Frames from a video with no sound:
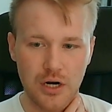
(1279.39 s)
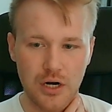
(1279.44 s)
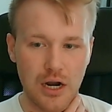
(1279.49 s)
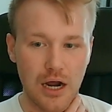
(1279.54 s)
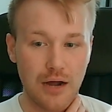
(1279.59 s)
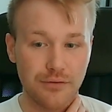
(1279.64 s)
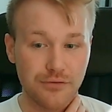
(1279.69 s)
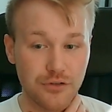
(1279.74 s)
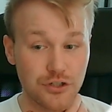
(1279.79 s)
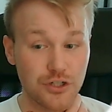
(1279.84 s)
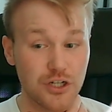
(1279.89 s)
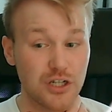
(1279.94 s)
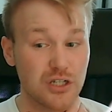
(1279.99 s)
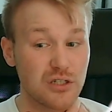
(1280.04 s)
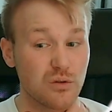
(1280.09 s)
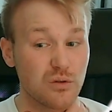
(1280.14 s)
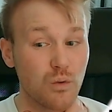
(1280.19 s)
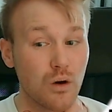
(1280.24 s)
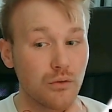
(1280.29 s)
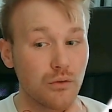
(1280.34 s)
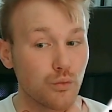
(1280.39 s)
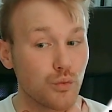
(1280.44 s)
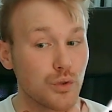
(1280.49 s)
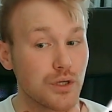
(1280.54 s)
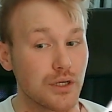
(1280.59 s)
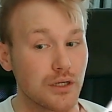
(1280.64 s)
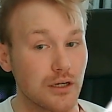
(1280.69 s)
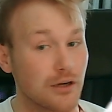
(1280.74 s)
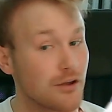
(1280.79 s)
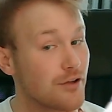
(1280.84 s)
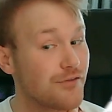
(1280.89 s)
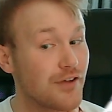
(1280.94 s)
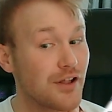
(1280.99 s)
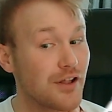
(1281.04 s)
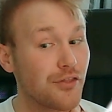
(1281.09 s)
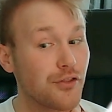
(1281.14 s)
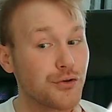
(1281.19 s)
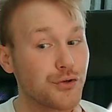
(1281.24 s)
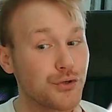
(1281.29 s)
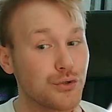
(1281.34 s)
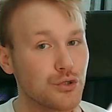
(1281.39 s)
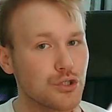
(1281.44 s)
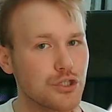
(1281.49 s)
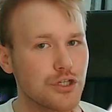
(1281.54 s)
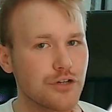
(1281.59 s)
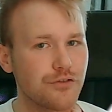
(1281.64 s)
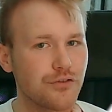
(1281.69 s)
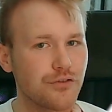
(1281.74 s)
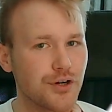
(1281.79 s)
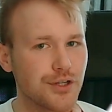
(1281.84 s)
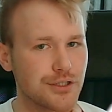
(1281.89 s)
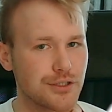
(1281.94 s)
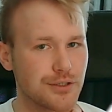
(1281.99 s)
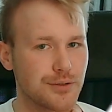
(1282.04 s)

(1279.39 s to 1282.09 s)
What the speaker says: After just 1 week, I felt a huge difference.